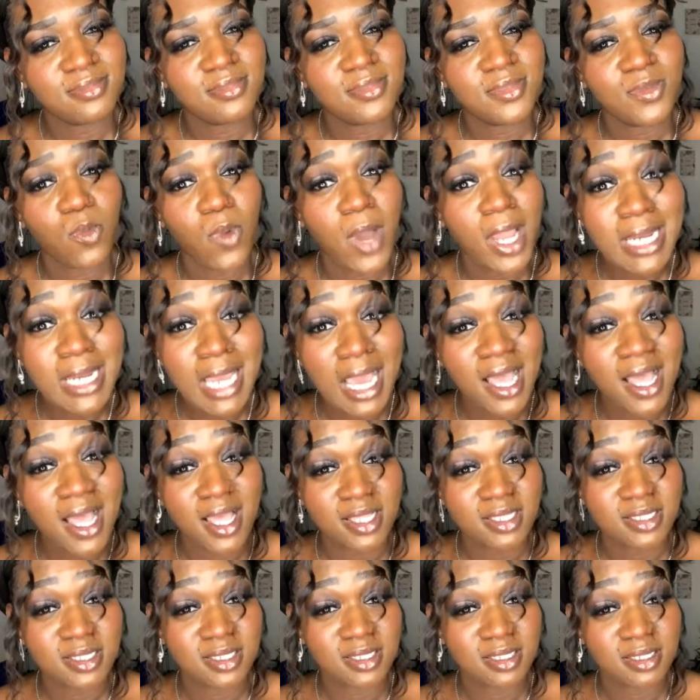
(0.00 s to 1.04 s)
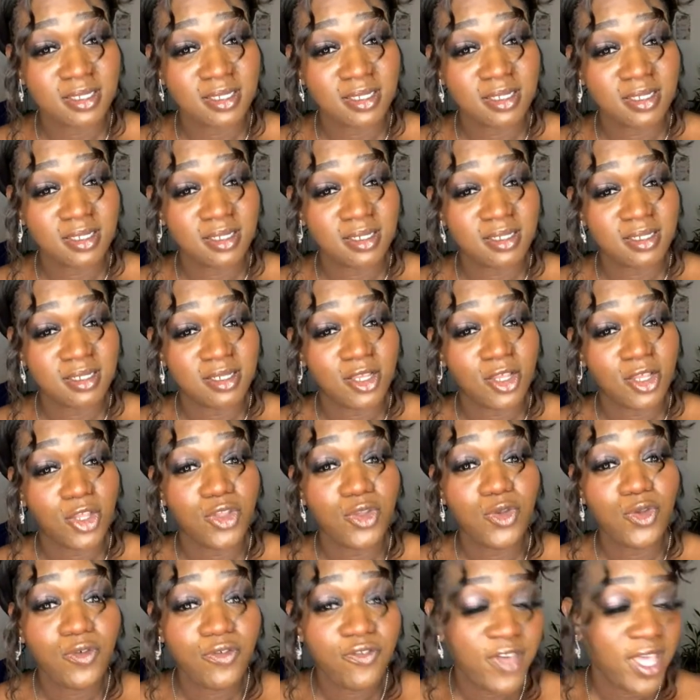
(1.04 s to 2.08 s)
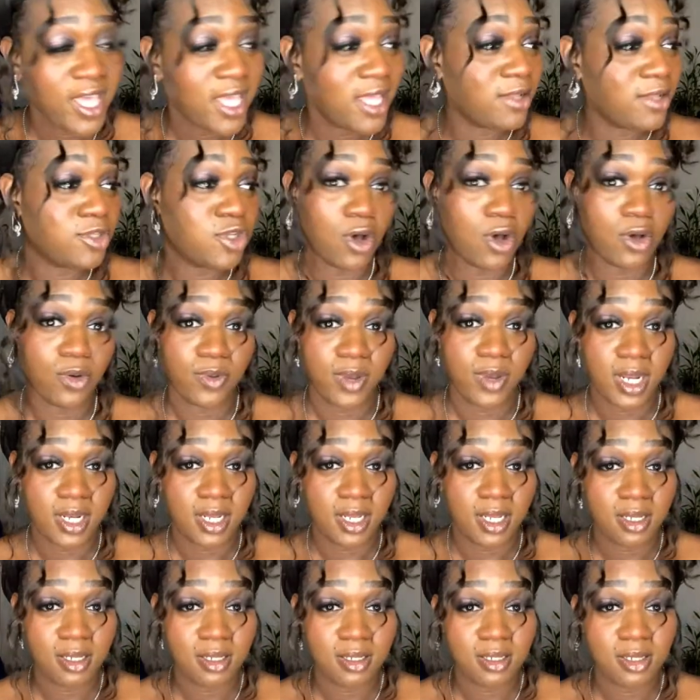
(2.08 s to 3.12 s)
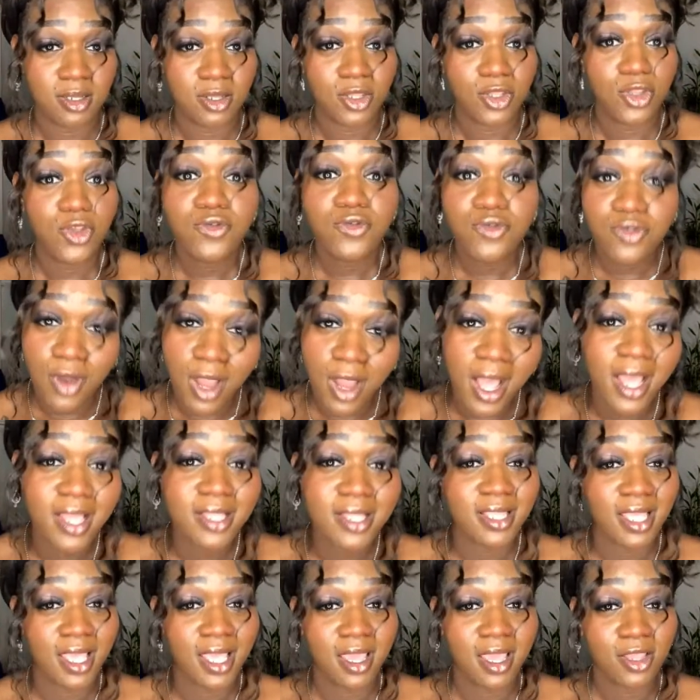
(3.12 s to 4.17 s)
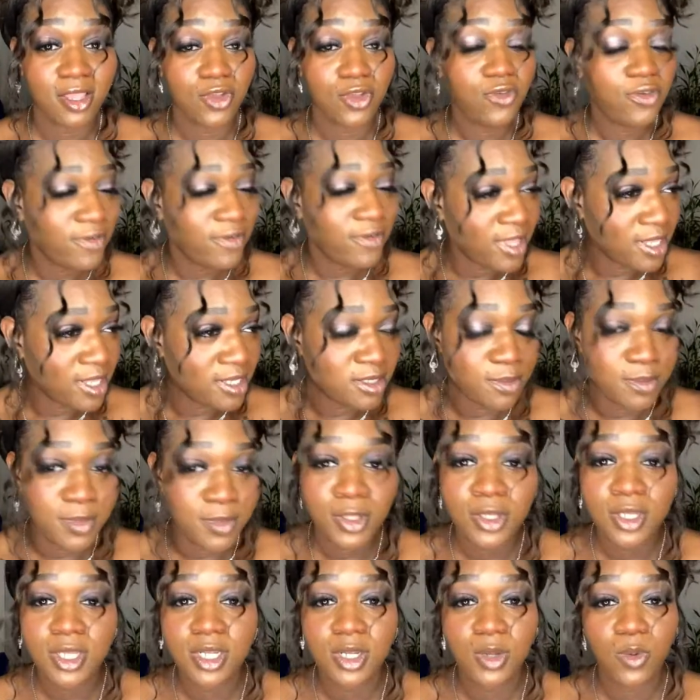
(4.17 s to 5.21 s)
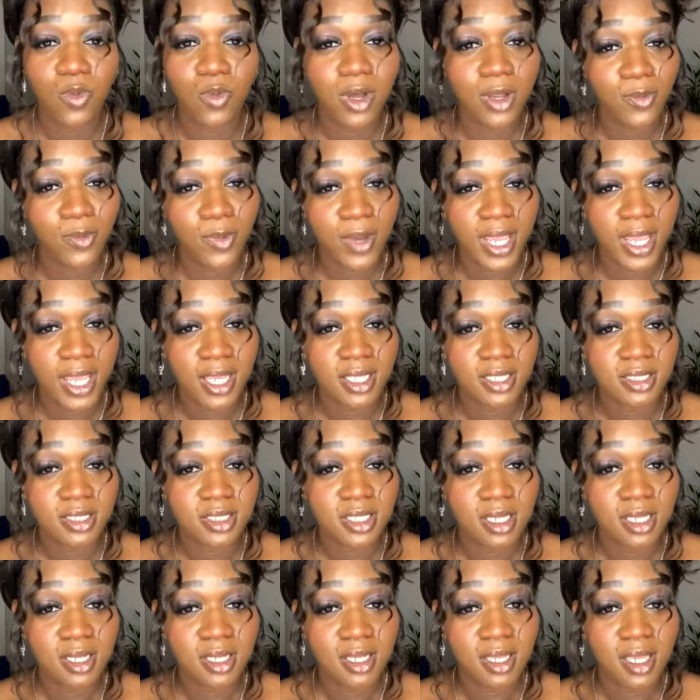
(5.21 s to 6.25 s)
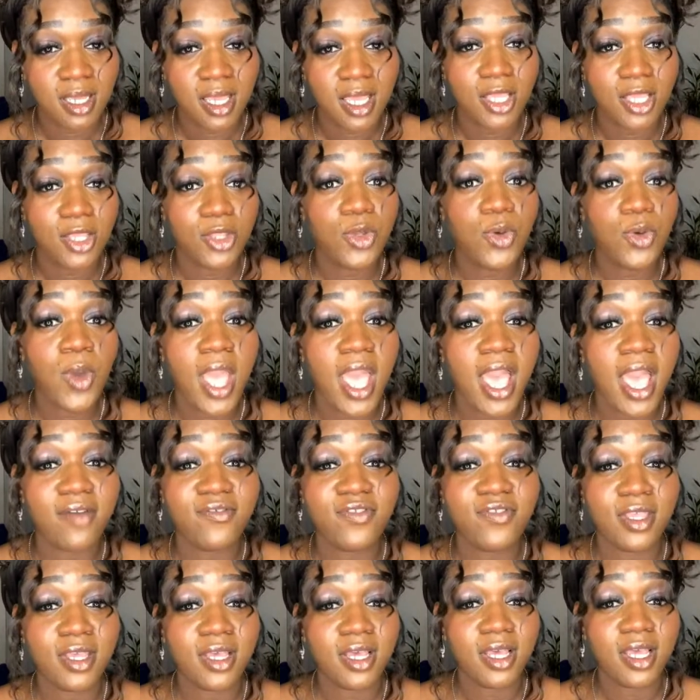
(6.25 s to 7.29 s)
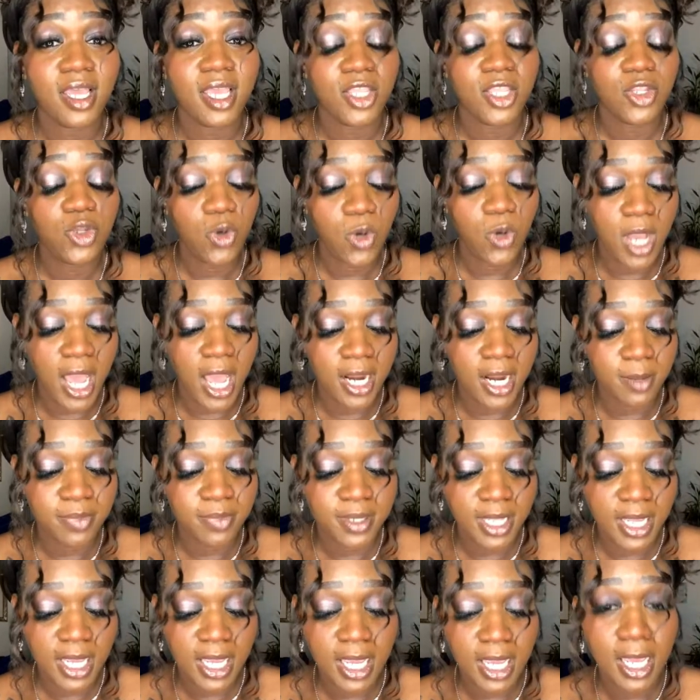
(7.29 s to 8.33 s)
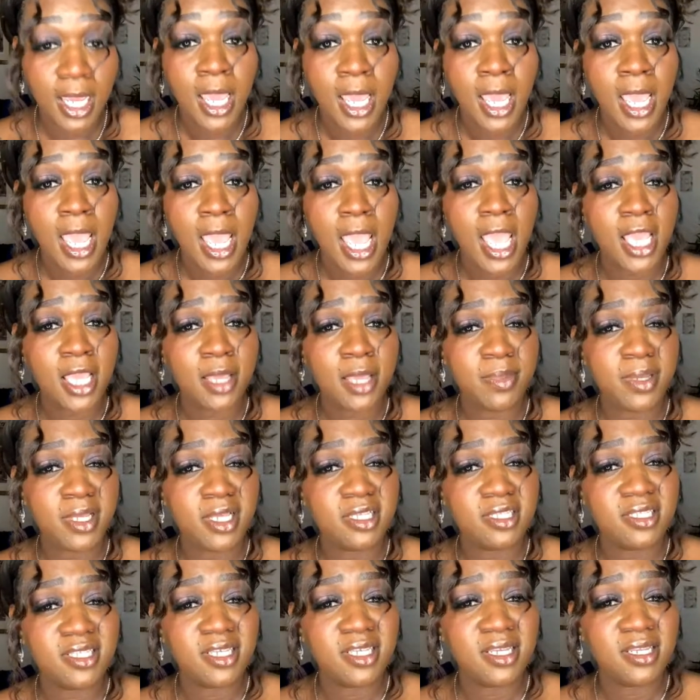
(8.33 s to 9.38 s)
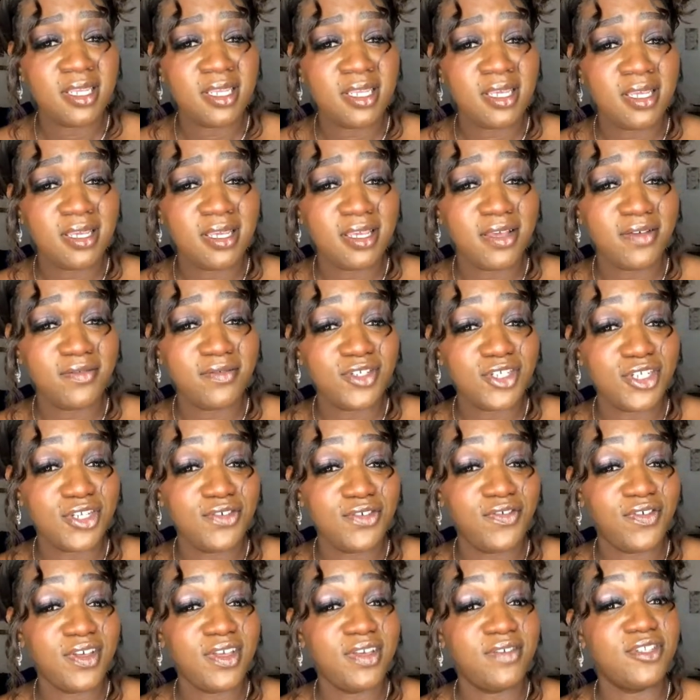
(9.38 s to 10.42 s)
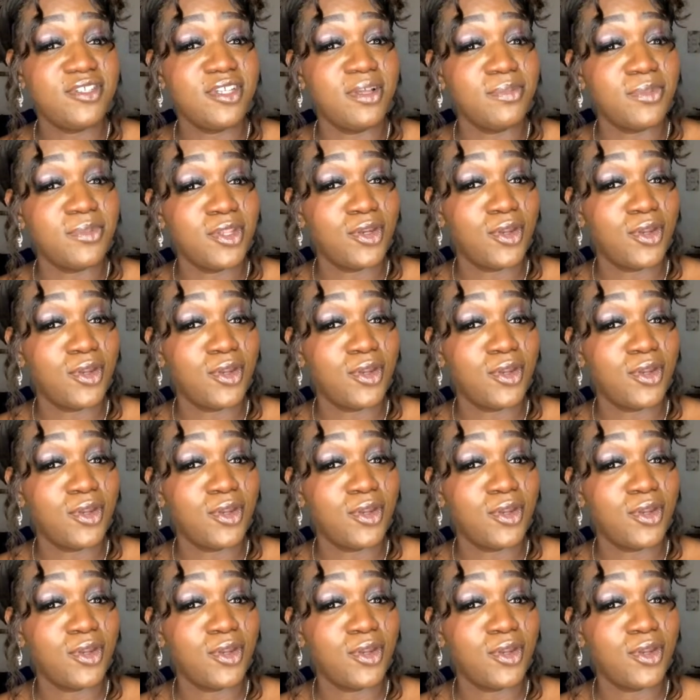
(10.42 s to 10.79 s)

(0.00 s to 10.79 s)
Why not? You failed already. You tried that. You failed a million and one ways. You got to plan A, B, C, D, E, F, G for if something